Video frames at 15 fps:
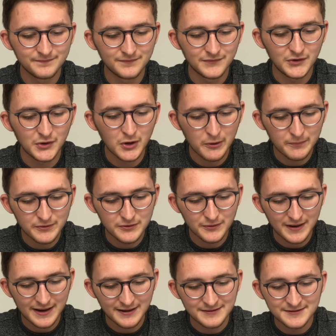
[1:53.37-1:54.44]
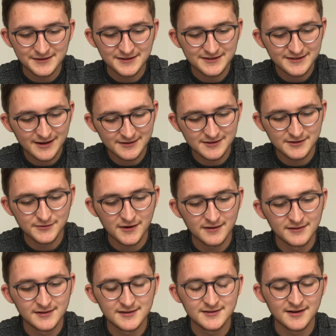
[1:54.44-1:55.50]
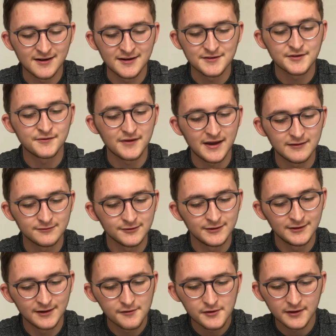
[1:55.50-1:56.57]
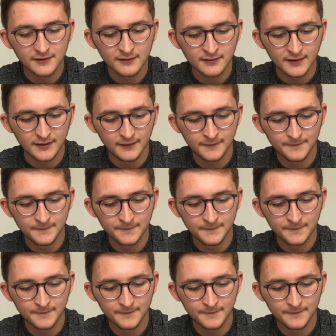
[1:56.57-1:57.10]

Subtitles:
You open your hand and satisfy the desires of every living thing.